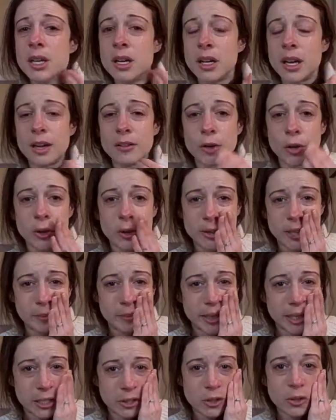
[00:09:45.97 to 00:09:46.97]
I've heard that
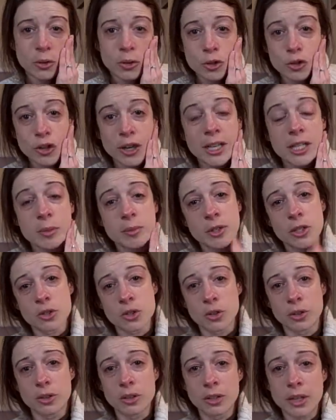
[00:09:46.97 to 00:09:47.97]
my
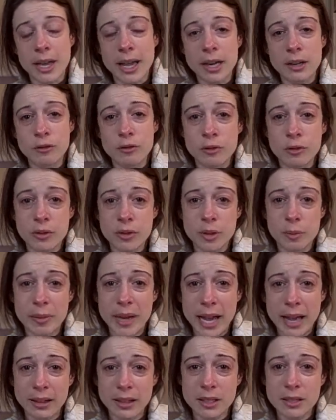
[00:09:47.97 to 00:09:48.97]
neurotransmitters are out of
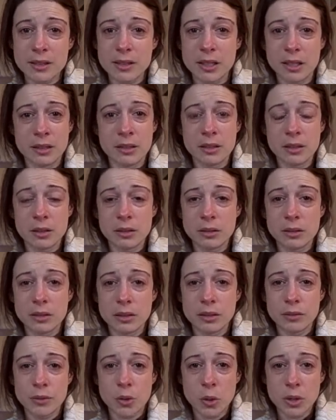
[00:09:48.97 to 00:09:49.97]
balance, and
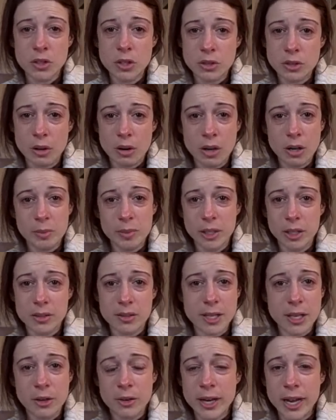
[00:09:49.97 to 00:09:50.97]
of course it's hard because
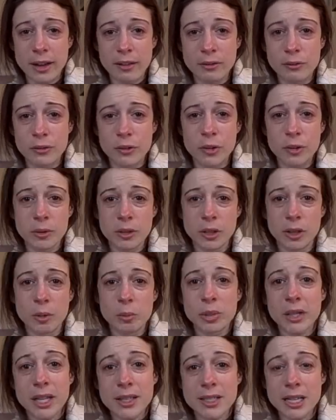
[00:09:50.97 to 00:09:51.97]
they don't have
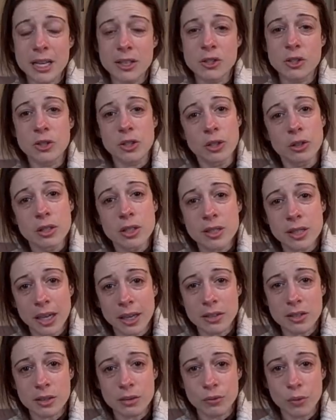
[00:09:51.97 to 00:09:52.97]
blood test or urine
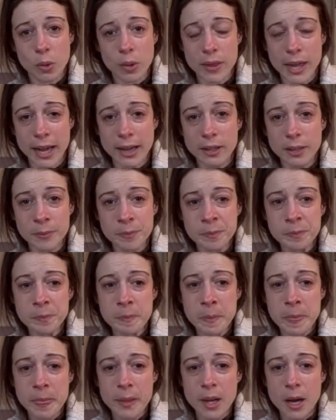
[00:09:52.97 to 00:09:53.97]
test for that.
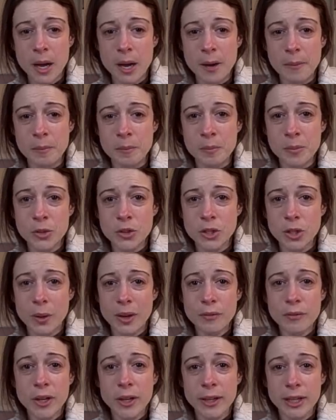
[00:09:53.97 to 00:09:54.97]
So
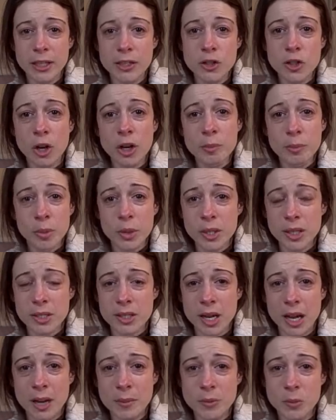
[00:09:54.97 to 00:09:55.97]
I felt like a dartboard at
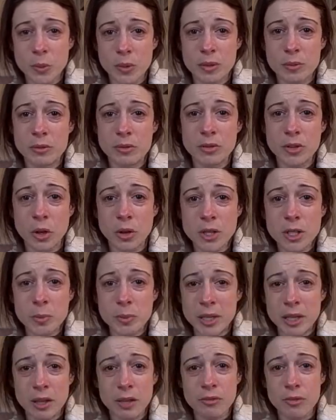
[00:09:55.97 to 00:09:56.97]
times, with darts
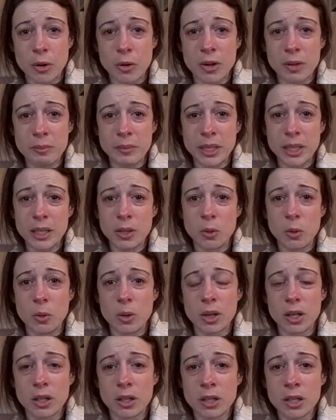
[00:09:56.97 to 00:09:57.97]
being thrown at me,
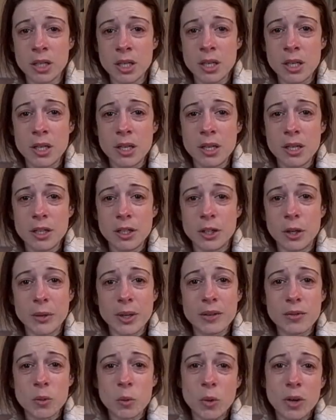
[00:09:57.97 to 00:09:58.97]
or
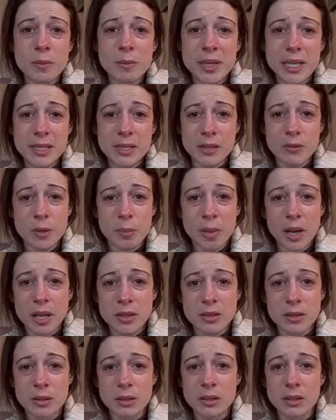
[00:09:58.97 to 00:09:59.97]
given one piece of a
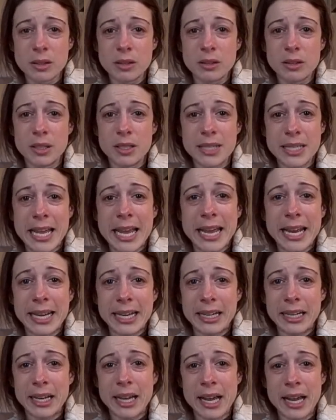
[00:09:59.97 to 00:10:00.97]
puzzle a
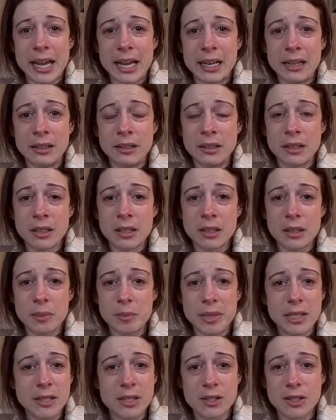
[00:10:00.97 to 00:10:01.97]
day and the
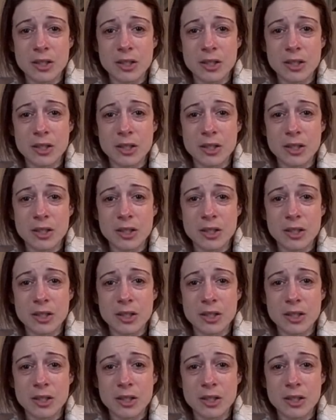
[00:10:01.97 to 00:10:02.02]
pieces